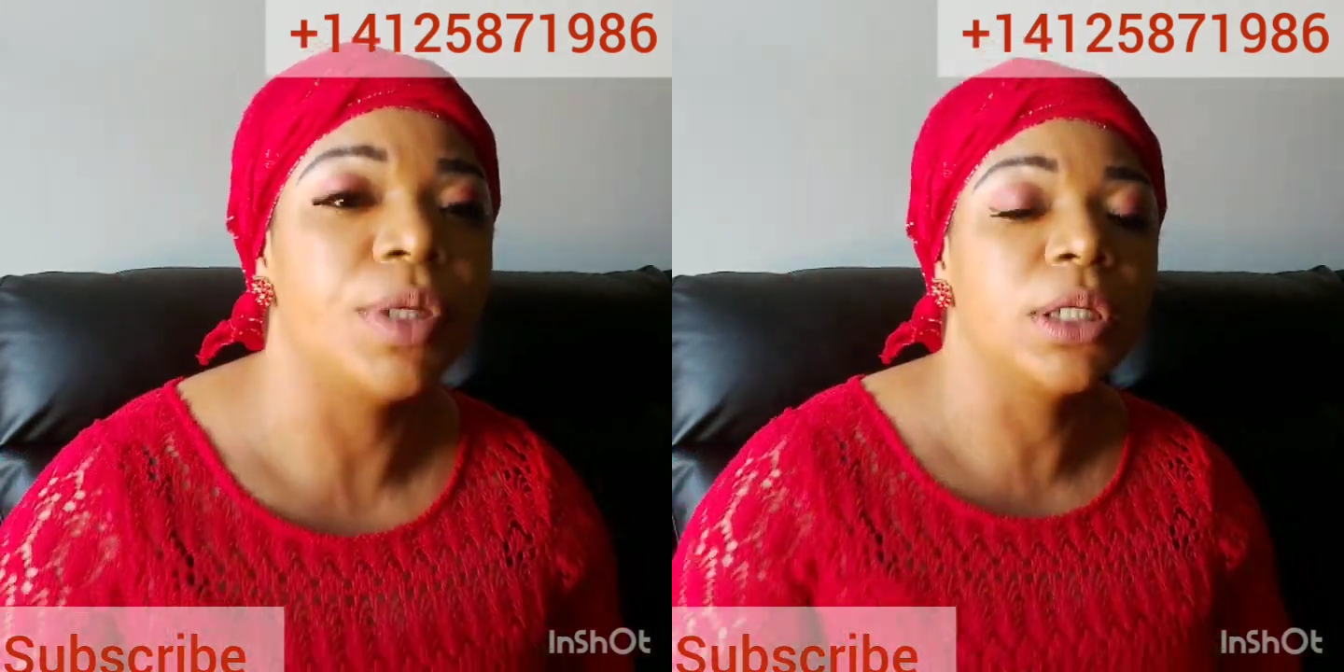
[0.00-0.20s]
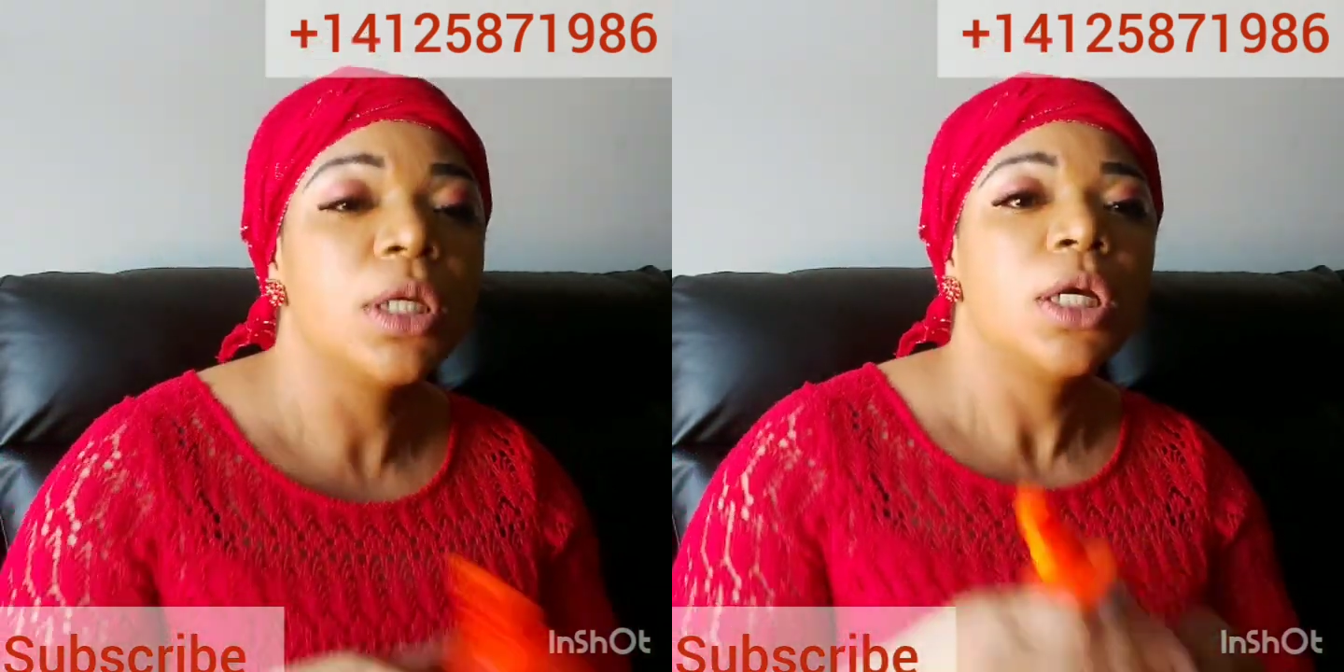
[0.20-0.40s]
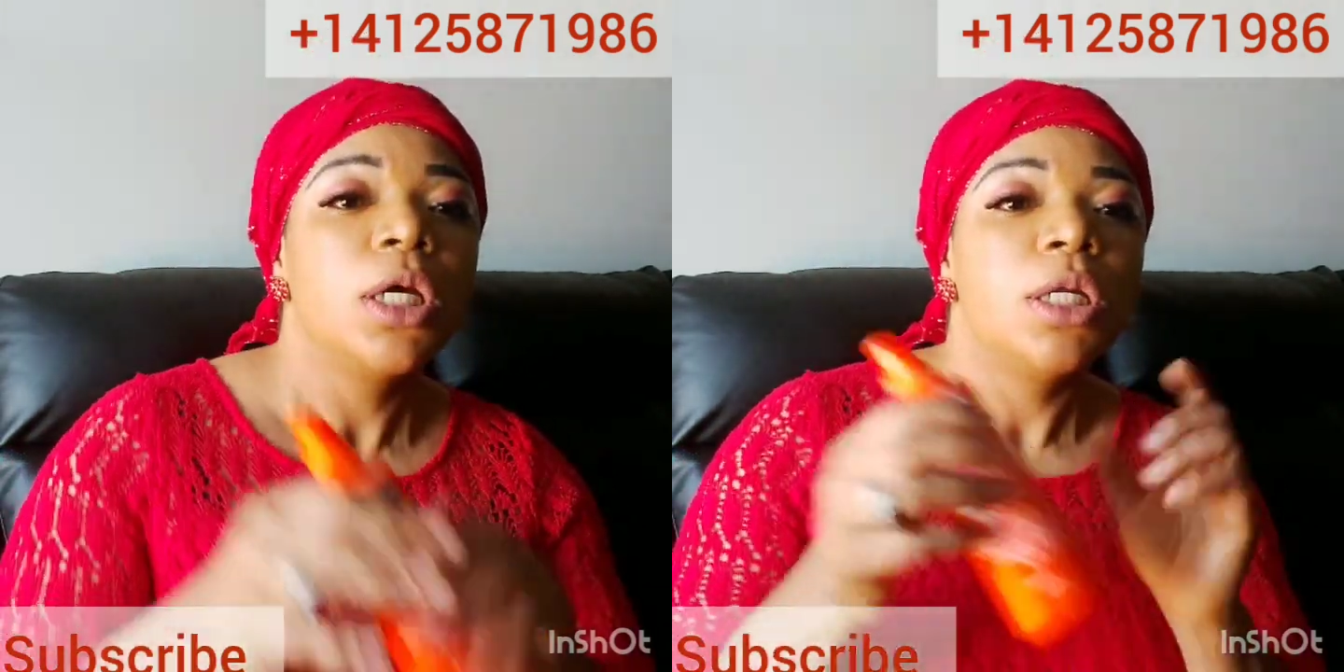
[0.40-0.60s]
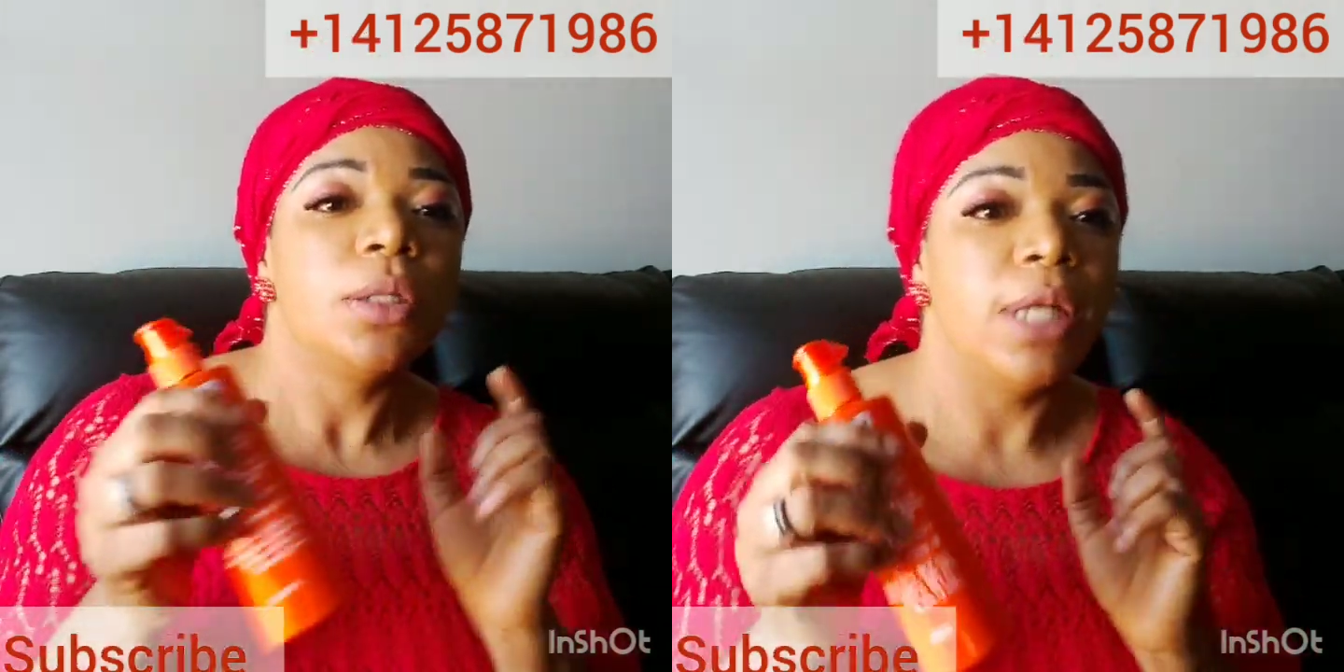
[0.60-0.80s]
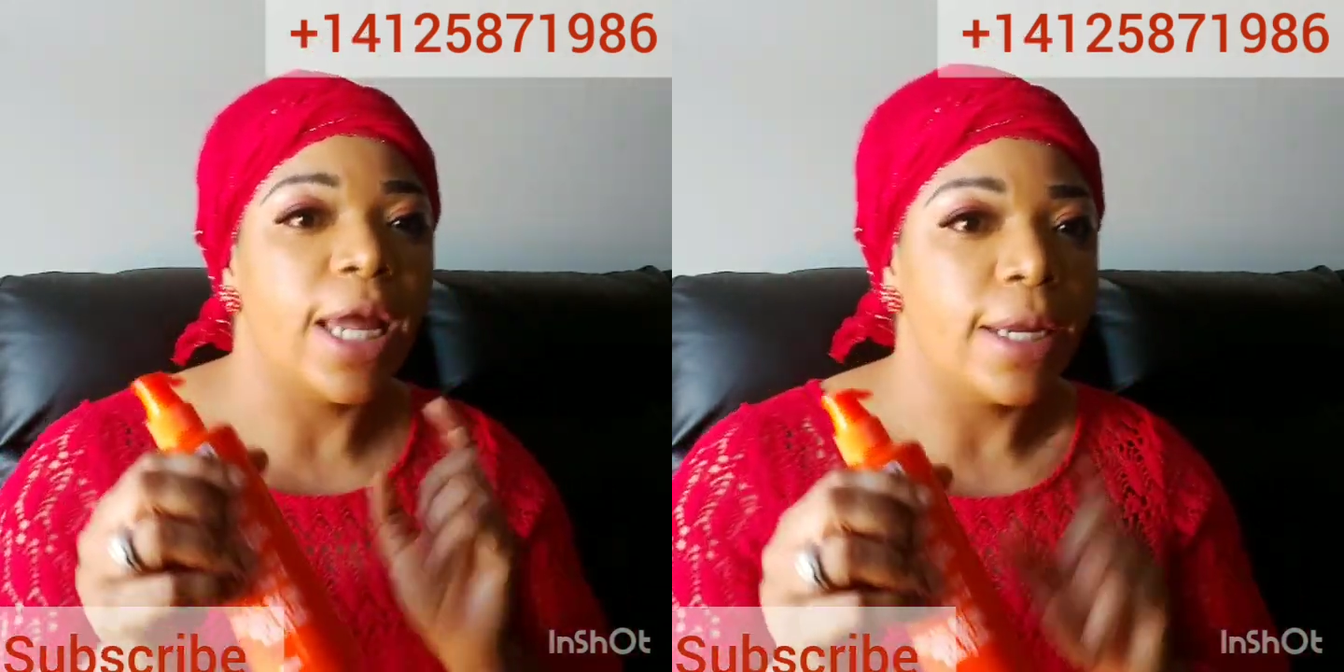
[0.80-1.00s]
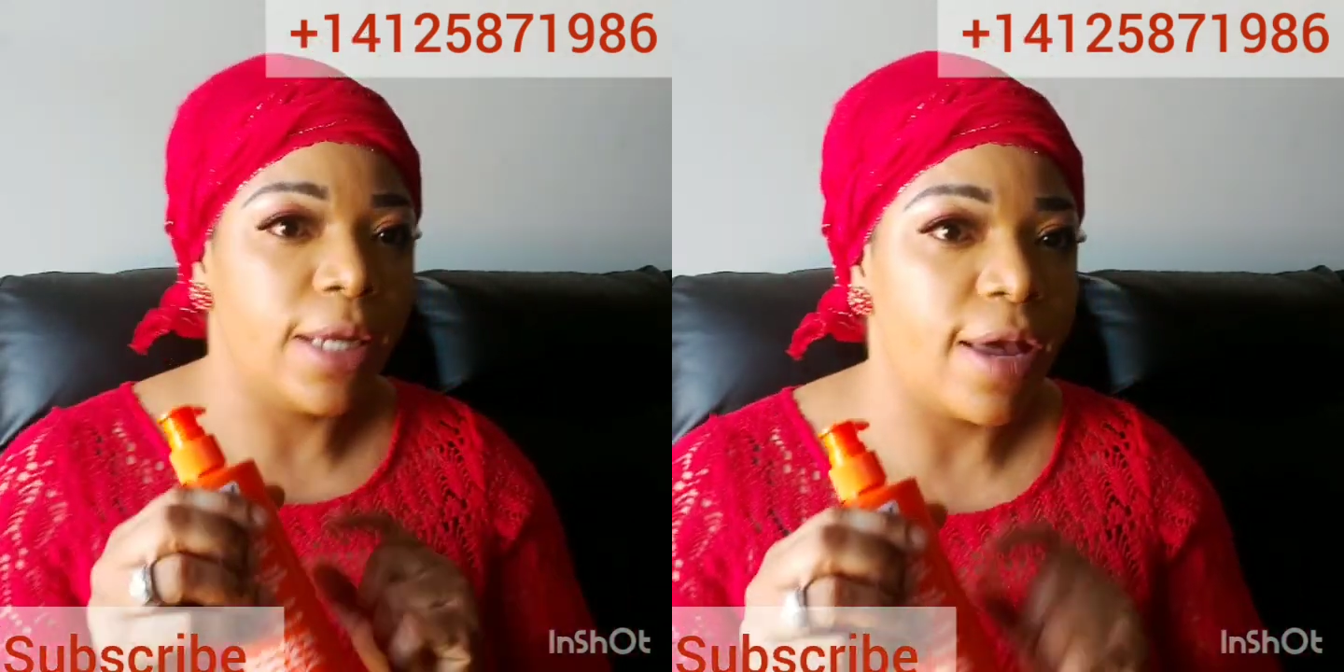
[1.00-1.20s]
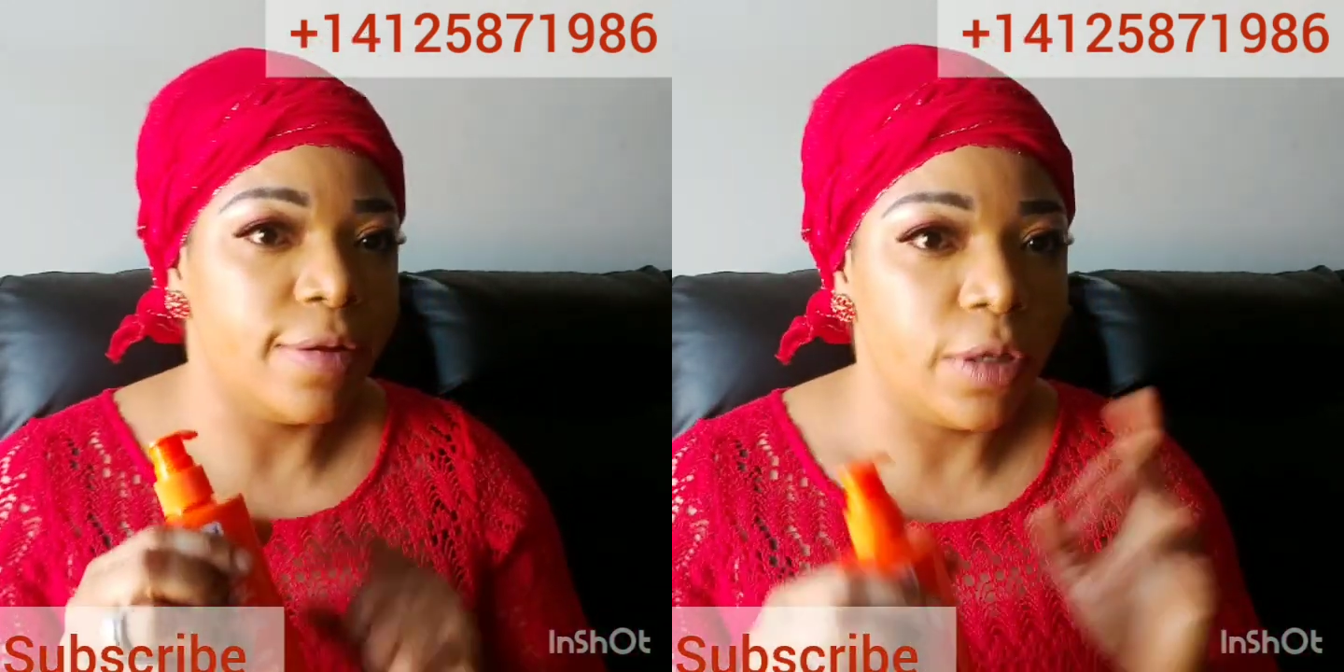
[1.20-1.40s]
like the lotions are